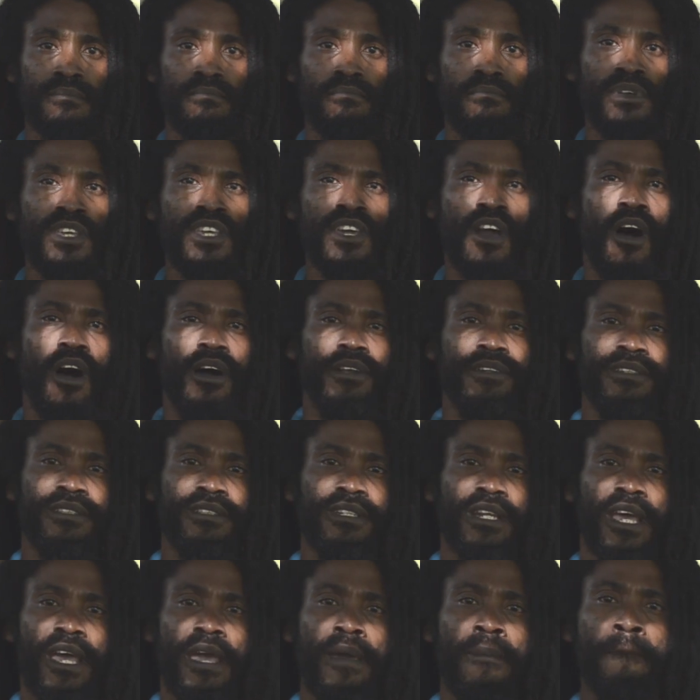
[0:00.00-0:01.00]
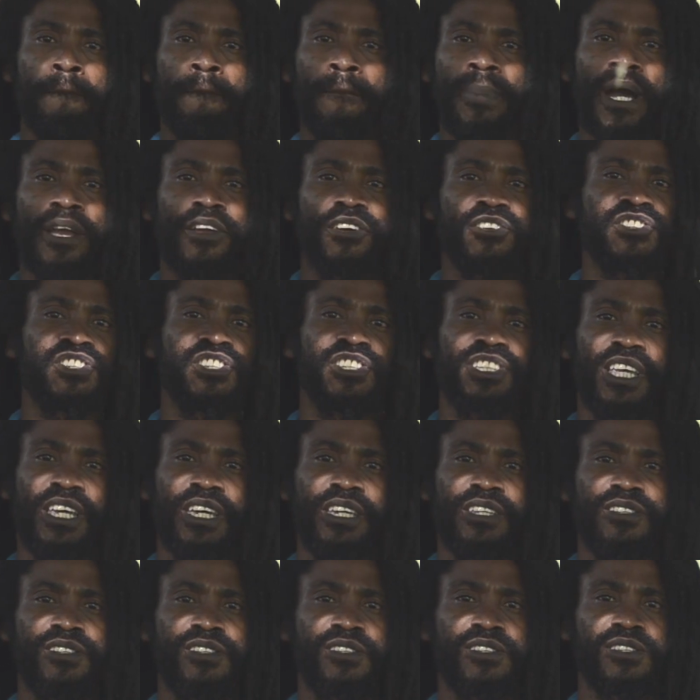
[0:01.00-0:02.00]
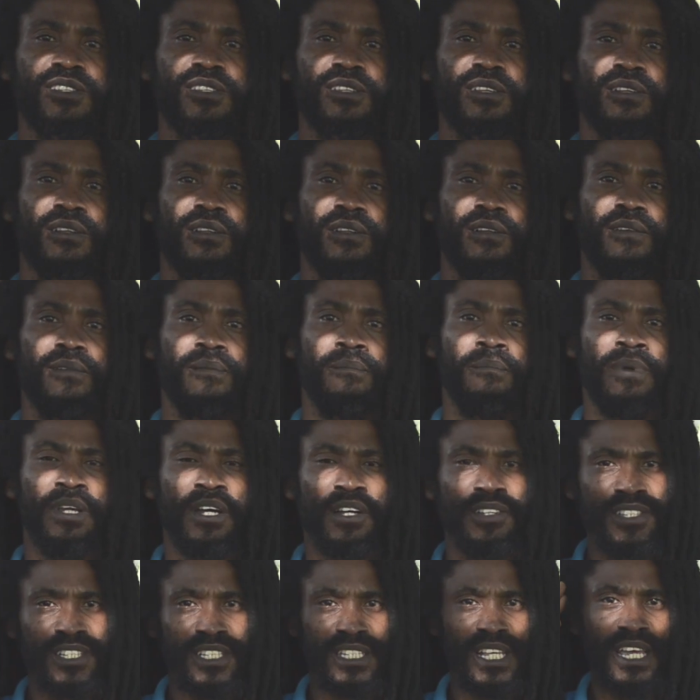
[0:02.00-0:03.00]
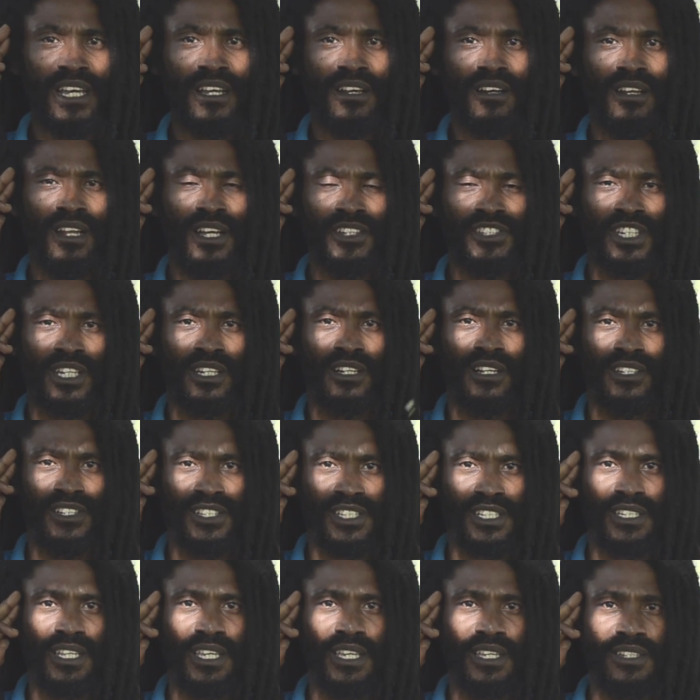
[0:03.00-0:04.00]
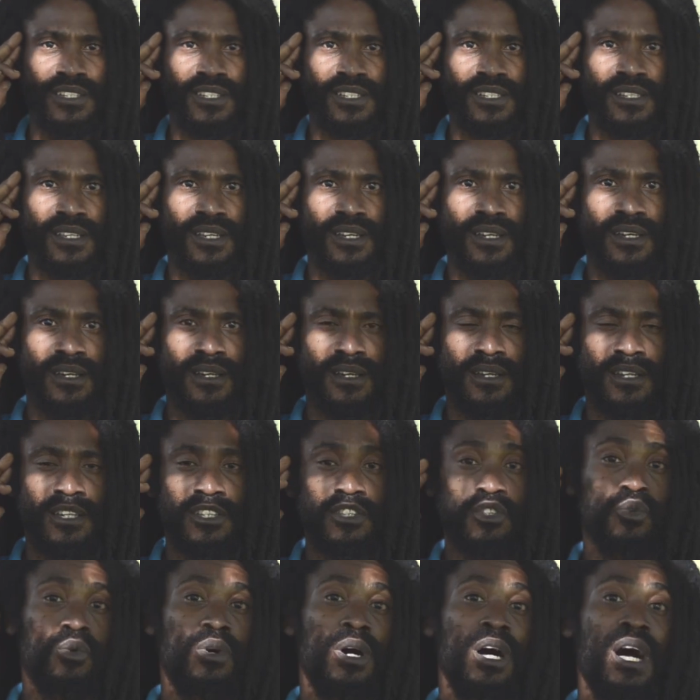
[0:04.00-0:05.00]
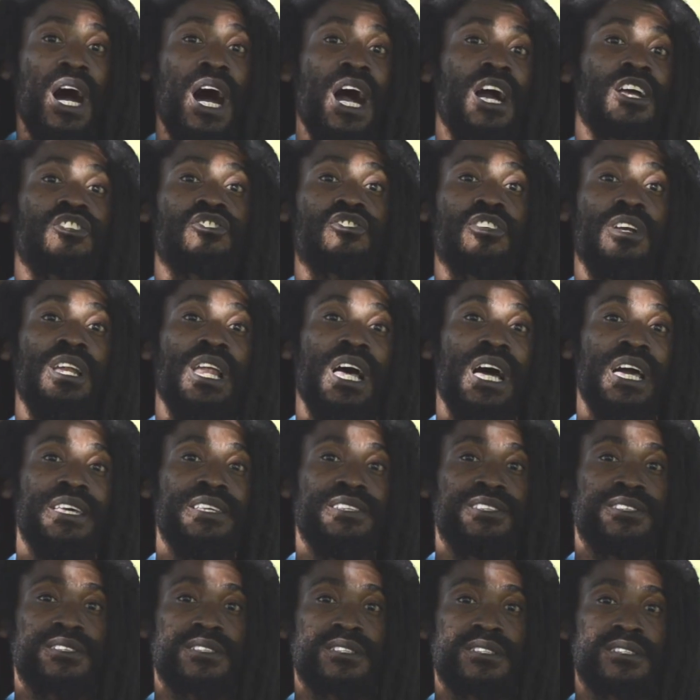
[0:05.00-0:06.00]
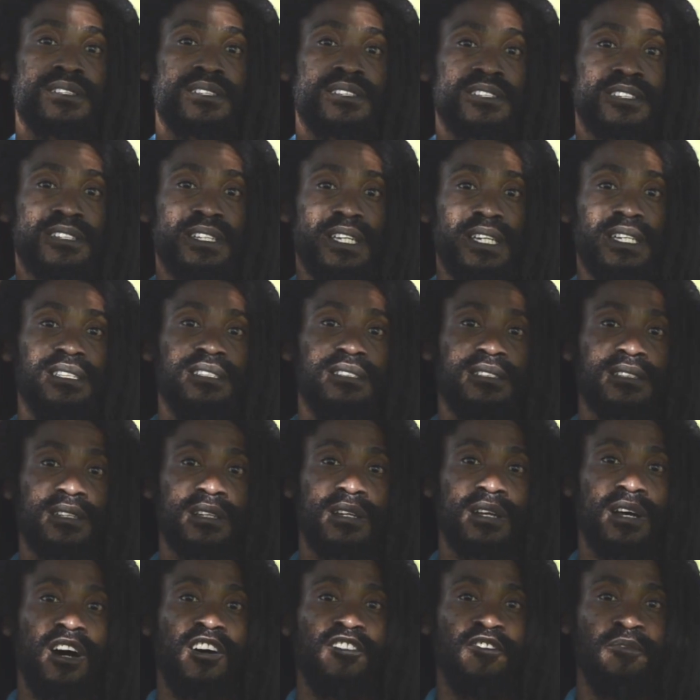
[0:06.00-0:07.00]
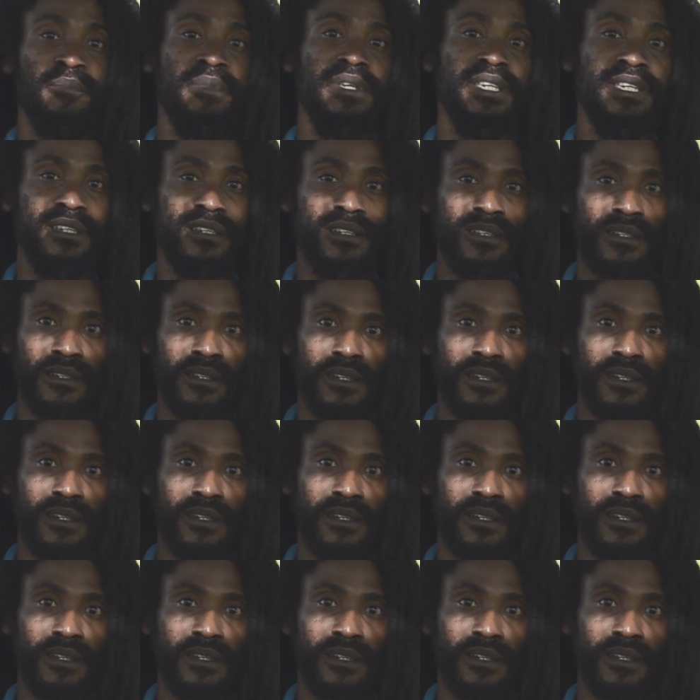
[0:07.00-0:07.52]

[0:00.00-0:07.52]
beyond empire states, beyond psychological states, to an actualized state of being.